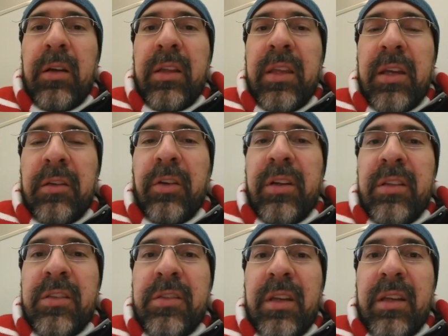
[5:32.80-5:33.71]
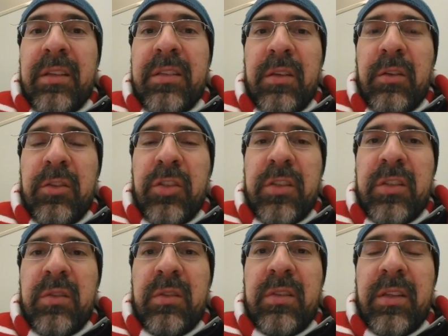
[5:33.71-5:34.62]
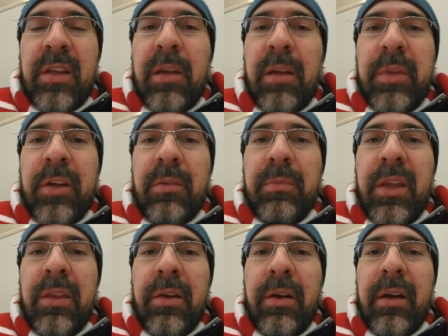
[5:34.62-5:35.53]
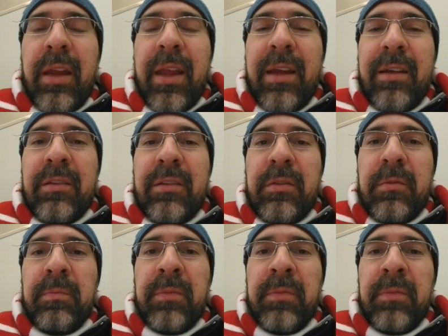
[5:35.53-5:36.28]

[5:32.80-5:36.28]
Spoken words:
killer instinct just did not appear to be there, and